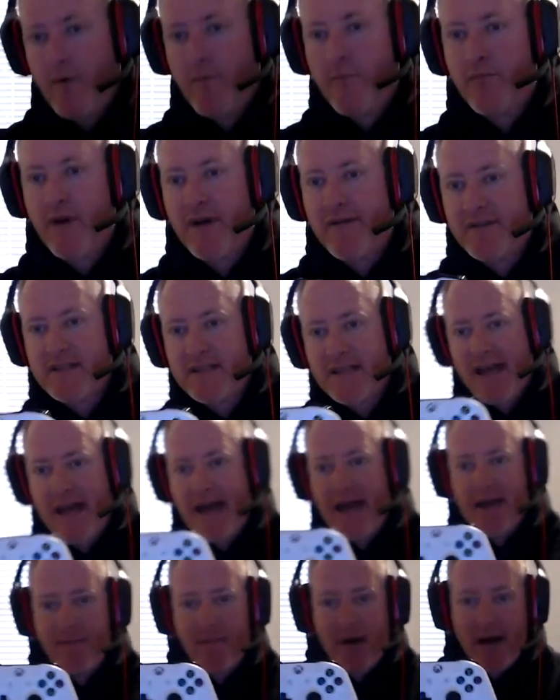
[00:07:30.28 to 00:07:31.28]
Previously I
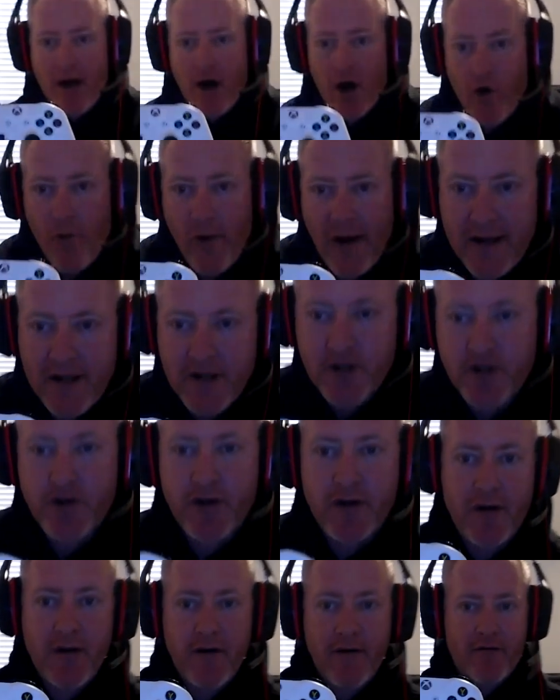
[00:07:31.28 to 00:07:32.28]
had my all white
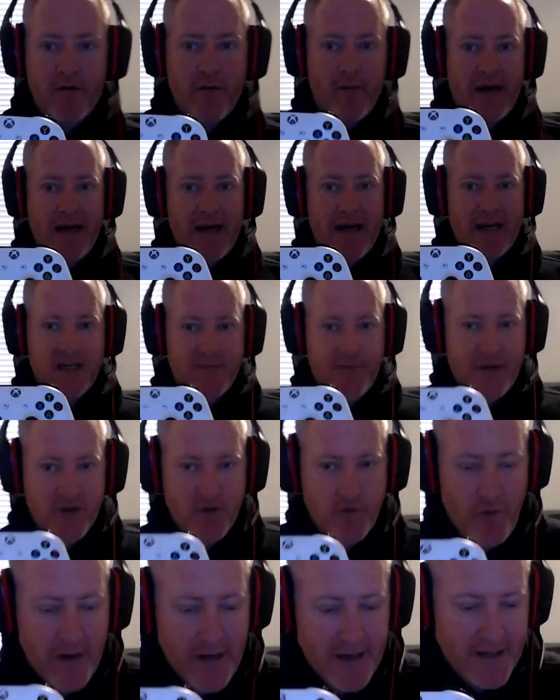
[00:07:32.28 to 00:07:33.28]
controller for my Xbox
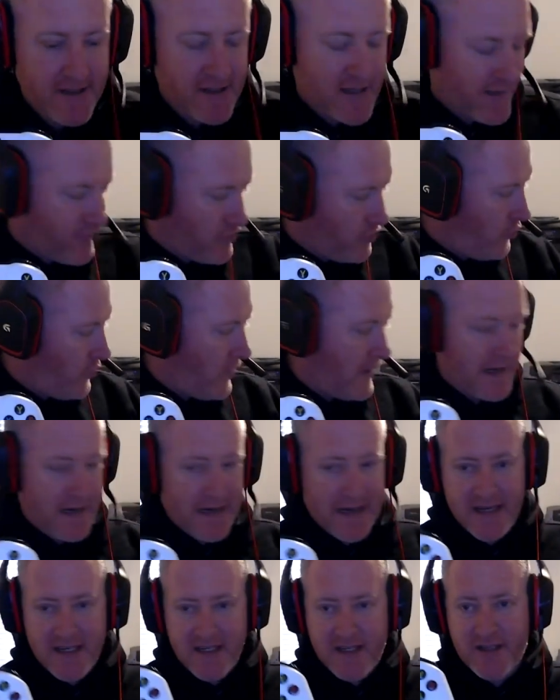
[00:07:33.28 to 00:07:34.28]
One X. I have the white
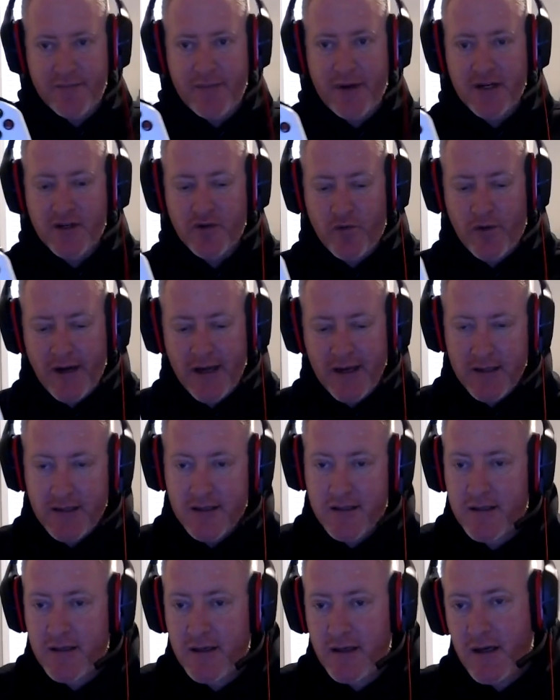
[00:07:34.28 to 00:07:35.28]
Xbox One
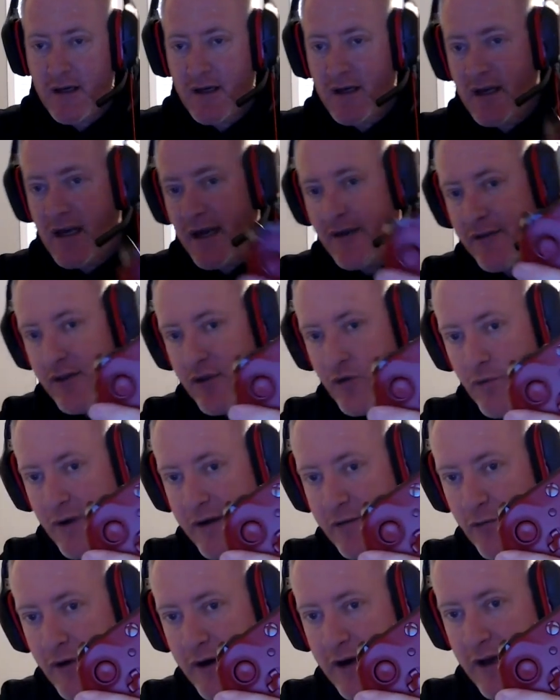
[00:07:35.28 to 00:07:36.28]
X, and then the red
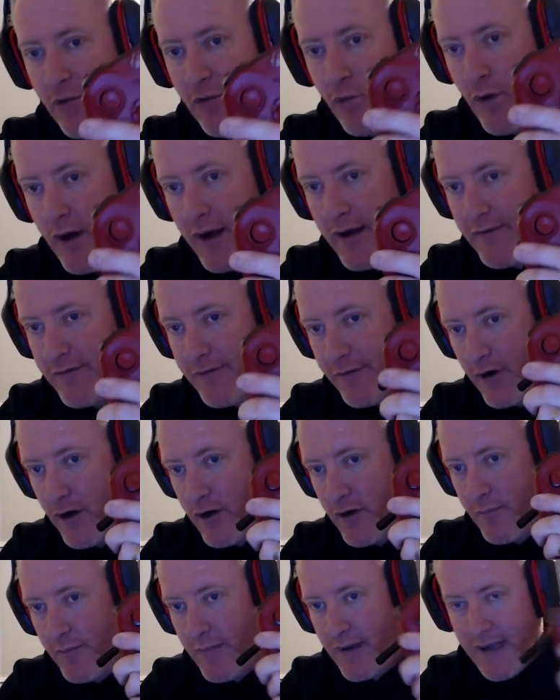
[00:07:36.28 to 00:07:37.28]
one I won
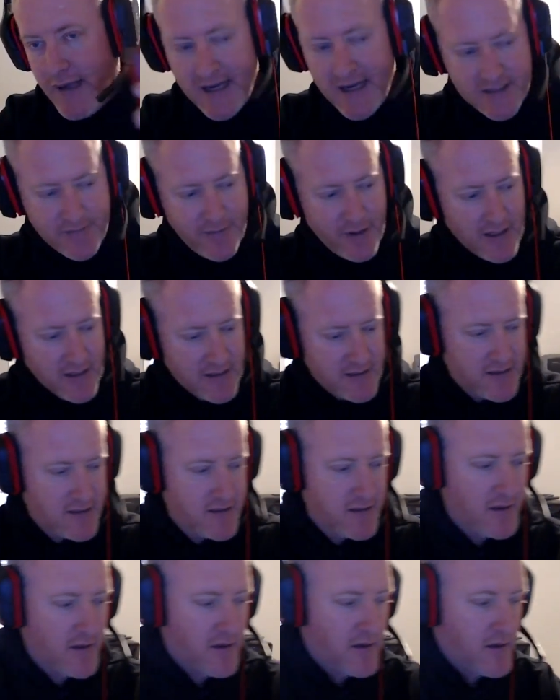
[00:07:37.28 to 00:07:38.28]
from
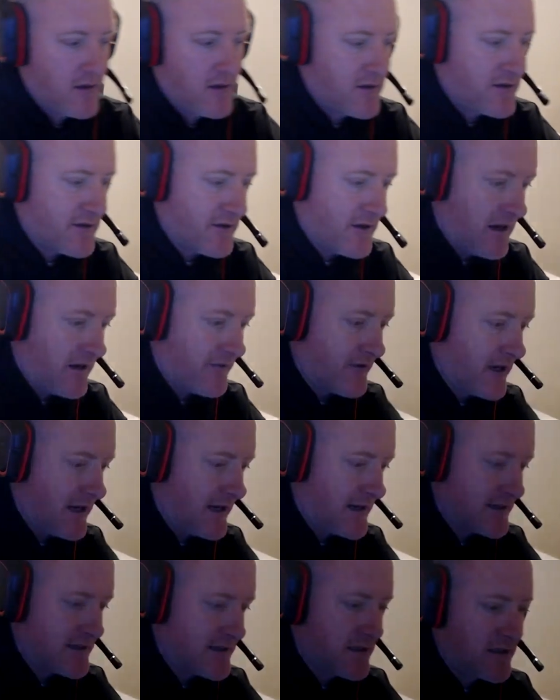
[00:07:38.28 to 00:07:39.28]
Xbox. So now I've
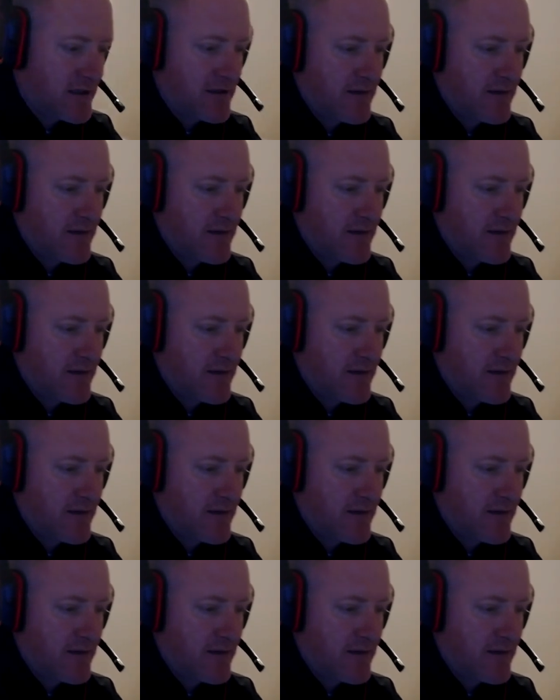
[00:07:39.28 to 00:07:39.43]
got